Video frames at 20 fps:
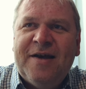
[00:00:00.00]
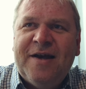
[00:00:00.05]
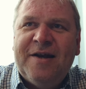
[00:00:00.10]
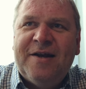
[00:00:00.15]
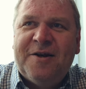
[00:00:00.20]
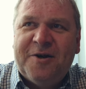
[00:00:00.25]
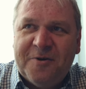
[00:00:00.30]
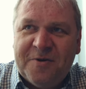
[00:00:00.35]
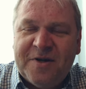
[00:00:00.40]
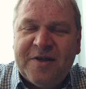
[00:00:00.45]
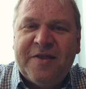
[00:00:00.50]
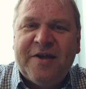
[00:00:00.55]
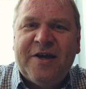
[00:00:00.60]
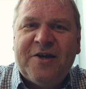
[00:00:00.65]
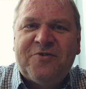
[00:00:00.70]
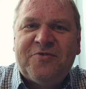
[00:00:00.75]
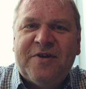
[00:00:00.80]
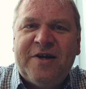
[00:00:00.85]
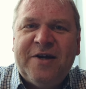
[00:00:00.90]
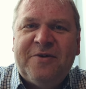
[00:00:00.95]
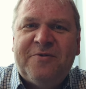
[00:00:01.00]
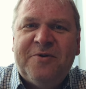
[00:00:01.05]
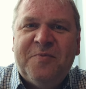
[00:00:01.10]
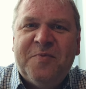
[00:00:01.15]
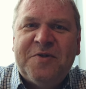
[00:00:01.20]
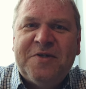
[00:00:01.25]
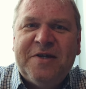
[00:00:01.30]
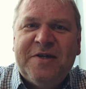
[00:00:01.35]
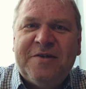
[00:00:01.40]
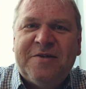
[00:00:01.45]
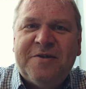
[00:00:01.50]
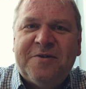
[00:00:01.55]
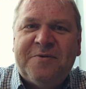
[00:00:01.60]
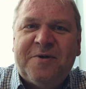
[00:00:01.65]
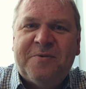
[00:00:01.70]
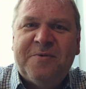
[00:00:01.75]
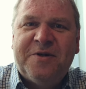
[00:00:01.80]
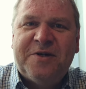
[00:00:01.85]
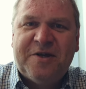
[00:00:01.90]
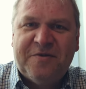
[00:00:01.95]
including the extra legroom seat as
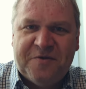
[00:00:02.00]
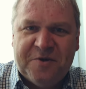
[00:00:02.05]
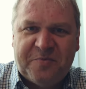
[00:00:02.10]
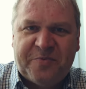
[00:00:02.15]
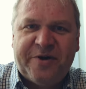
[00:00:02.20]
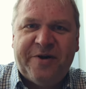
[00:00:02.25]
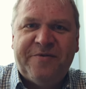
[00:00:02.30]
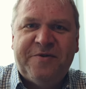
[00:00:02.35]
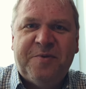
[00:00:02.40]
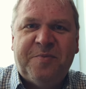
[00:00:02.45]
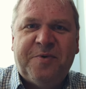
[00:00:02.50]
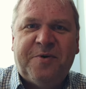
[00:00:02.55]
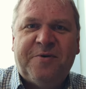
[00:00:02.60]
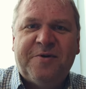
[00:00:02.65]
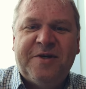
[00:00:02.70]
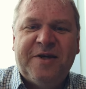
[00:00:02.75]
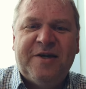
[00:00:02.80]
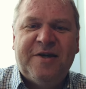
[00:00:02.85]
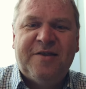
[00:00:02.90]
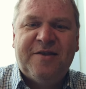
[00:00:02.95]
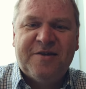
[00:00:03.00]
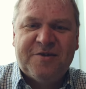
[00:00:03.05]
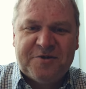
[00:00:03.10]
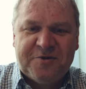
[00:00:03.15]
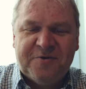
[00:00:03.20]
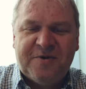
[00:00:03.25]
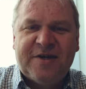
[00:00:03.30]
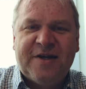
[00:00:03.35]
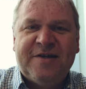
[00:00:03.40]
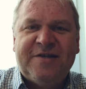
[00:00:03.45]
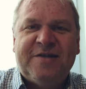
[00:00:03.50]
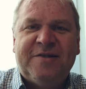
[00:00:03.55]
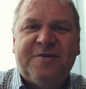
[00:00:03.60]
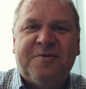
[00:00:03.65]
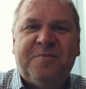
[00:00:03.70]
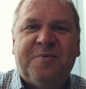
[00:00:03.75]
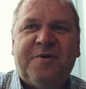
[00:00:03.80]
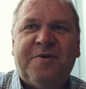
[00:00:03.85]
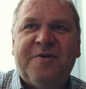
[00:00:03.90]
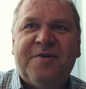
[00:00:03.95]
well, which gives you priority boarding and the two cases
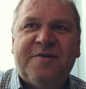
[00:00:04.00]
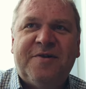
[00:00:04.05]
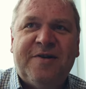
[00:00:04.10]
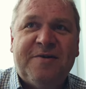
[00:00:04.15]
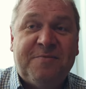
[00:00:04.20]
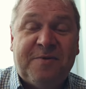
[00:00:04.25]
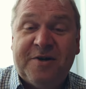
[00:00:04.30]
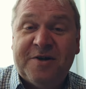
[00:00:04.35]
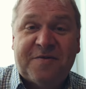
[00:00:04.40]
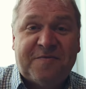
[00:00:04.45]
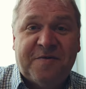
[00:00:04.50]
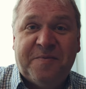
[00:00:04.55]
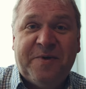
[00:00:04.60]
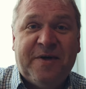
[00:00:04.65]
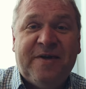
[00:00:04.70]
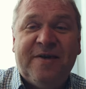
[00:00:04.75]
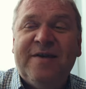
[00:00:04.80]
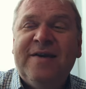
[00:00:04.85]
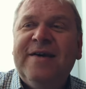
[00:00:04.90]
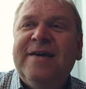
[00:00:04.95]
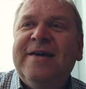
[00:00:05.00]
on board, so it works for me.